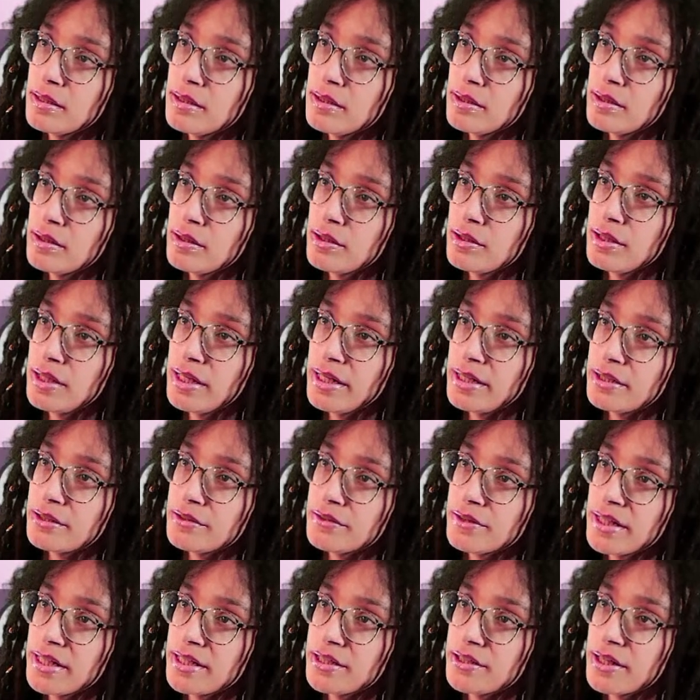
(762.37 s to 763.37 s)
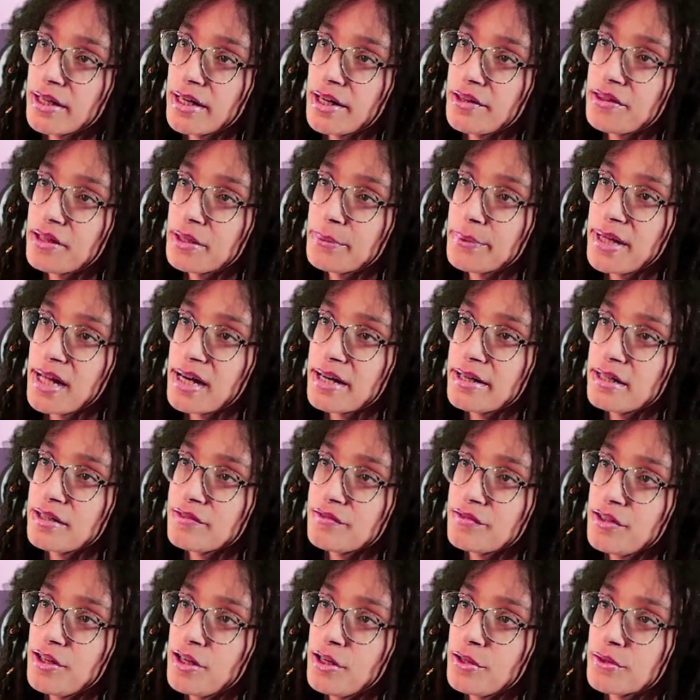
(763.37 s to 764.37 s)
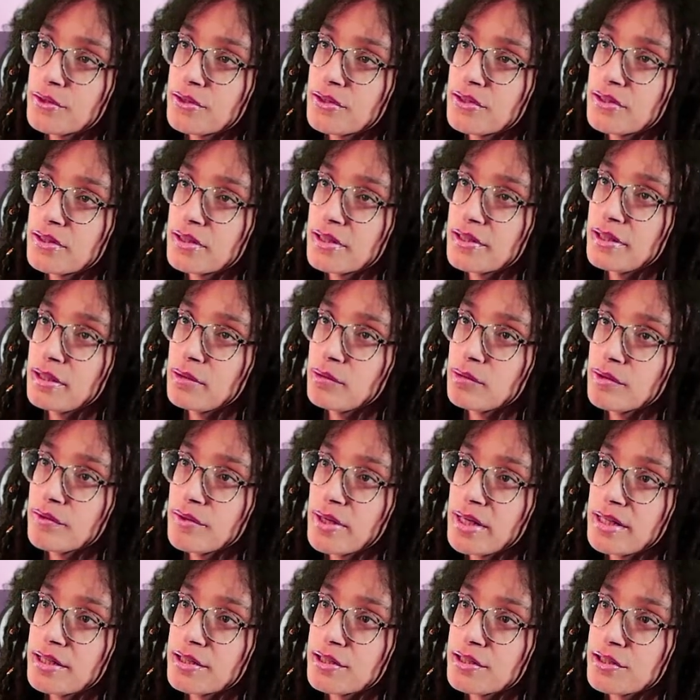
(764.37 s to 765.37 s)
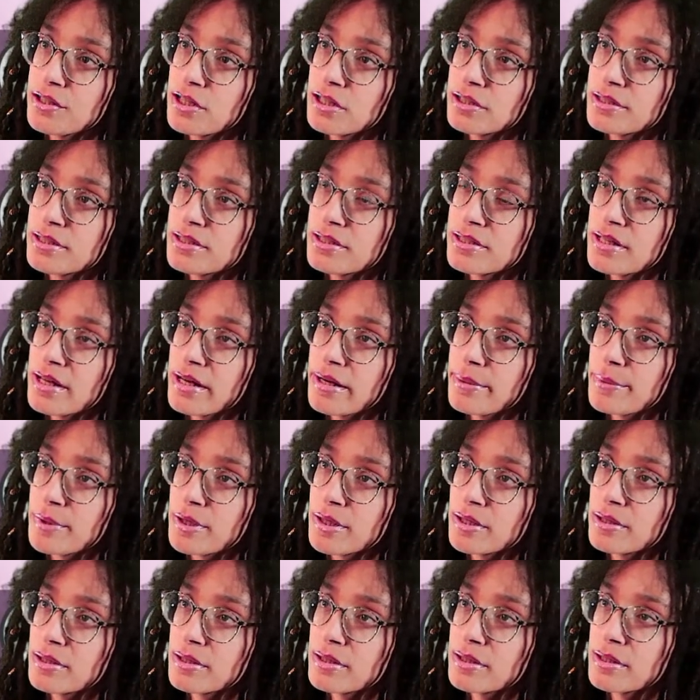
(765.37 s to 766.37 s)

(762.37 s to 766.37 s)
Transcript: All right, all right, all right. I think we got enough notes. I think we're ready to start this timer.